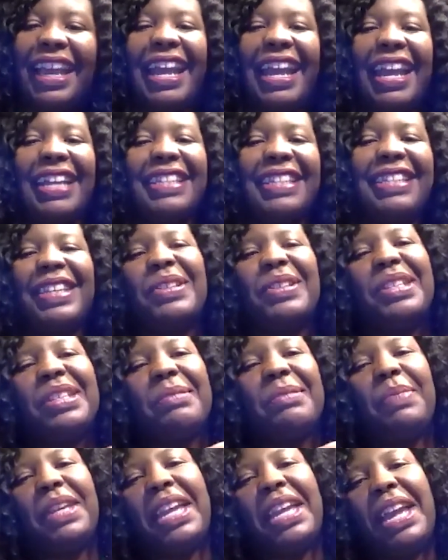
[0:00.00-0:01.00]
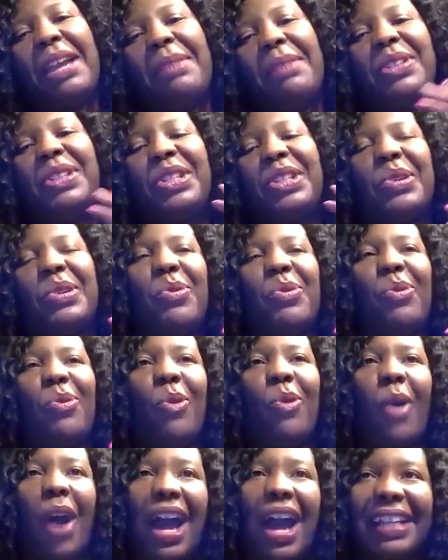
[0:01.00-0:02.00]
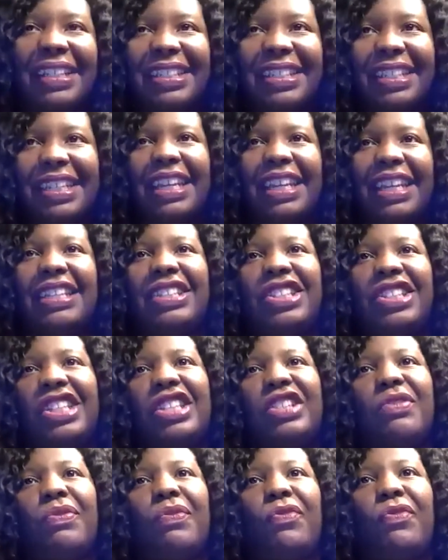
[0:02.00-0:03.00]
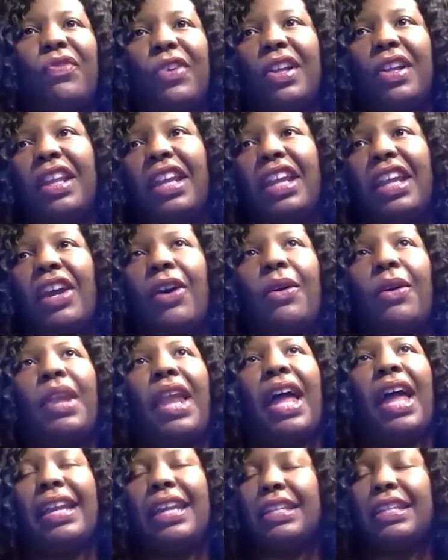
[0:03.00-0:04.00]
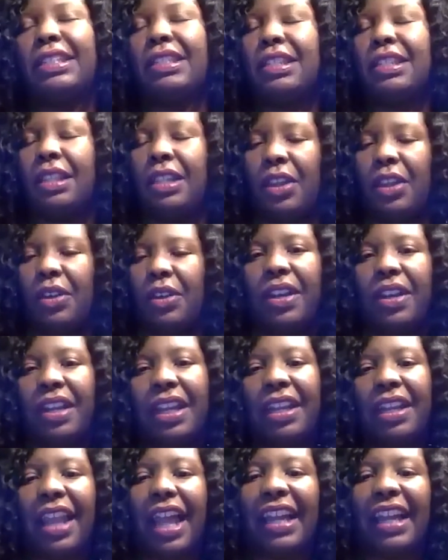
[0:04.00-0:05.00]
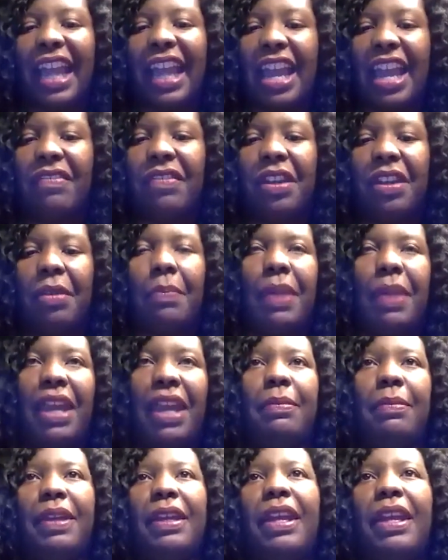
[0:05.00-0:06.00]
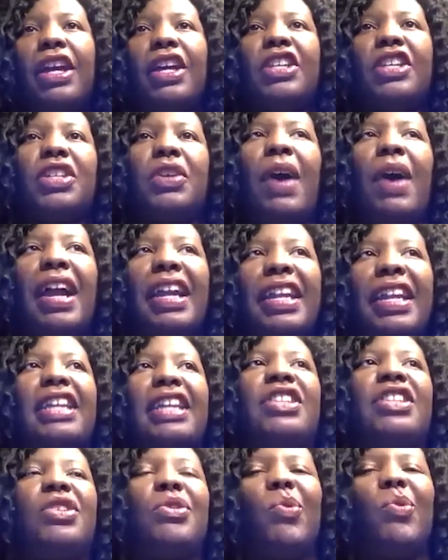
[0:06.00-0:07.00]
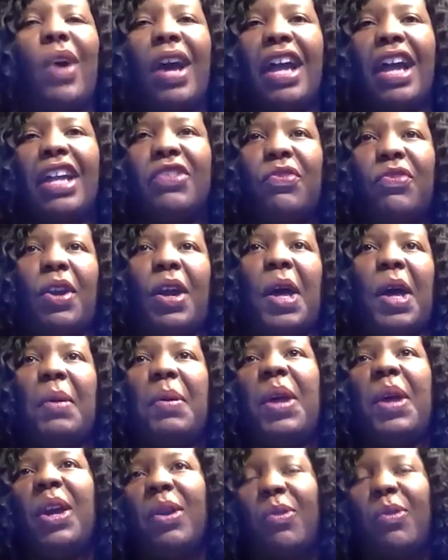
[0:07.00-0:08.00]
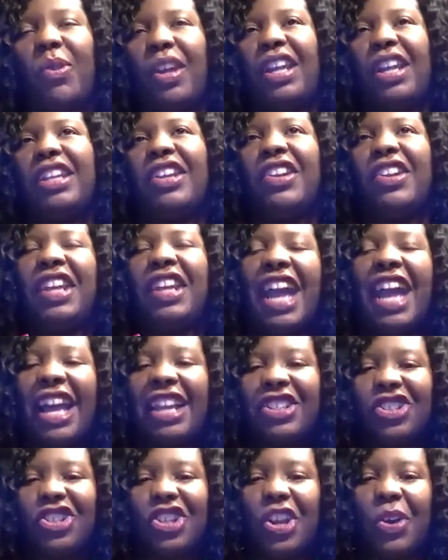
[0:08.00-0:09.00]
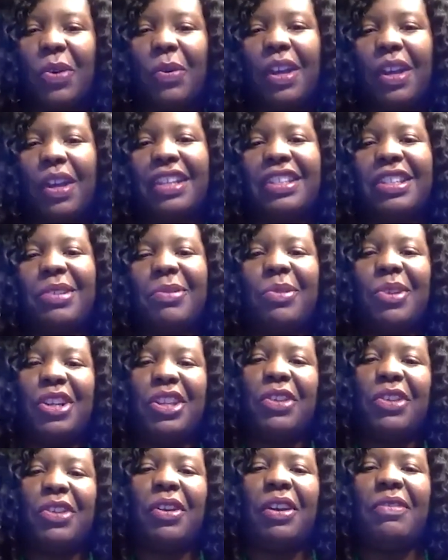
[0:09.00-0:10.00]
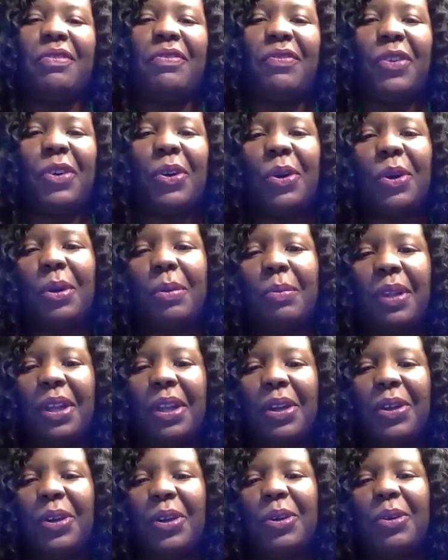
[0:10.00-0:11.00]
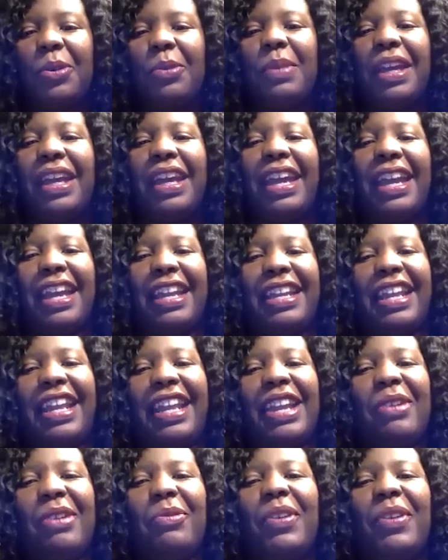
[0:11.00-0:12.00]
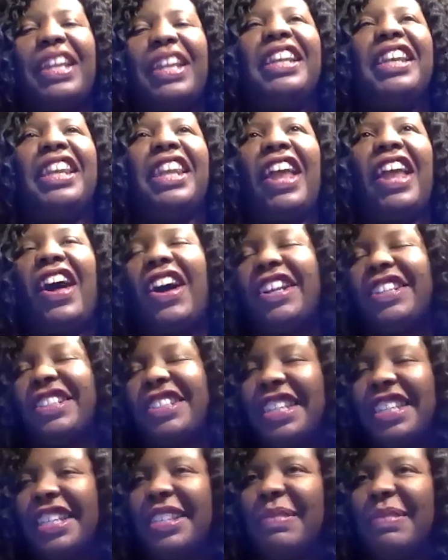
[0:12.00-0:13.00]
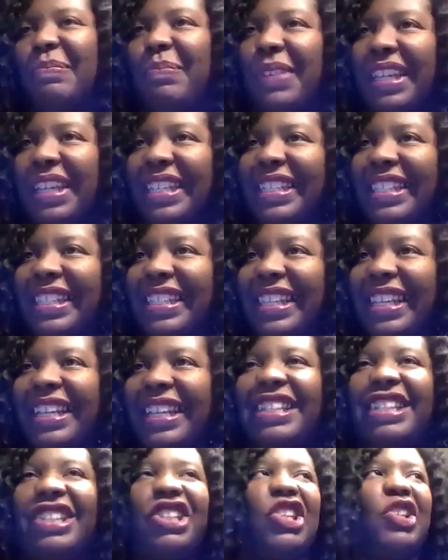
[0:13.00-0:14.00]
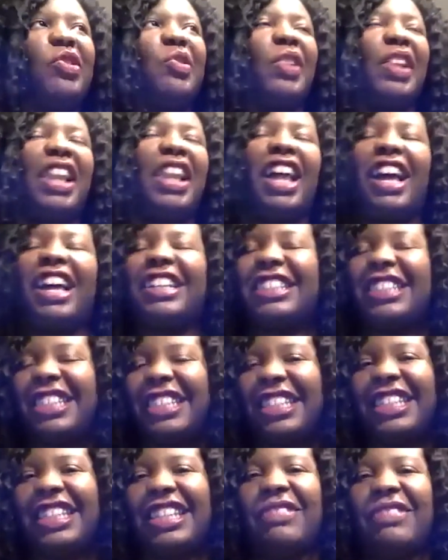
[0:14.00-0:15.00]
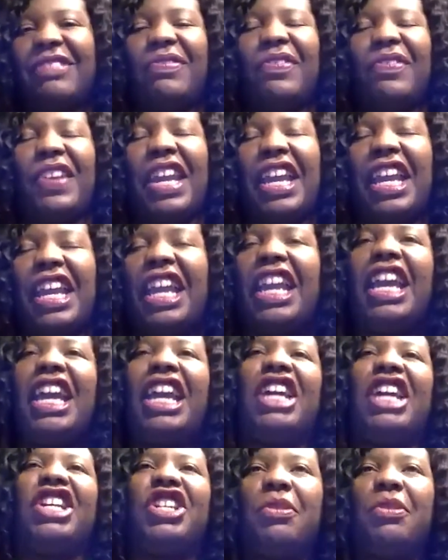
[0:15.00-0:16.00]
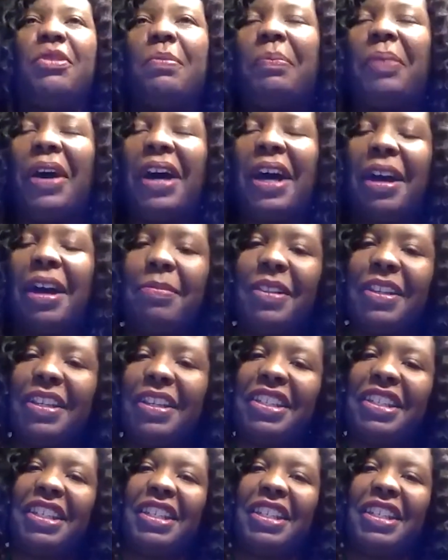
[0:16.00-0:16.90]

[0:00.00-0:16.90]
And so to be mm-hmm. able to watch it just fully go, like it's literally like having a baby. So I get to watch from when you're not showing to when you're in full bloom. And then you launch this business, you launch this event, you publish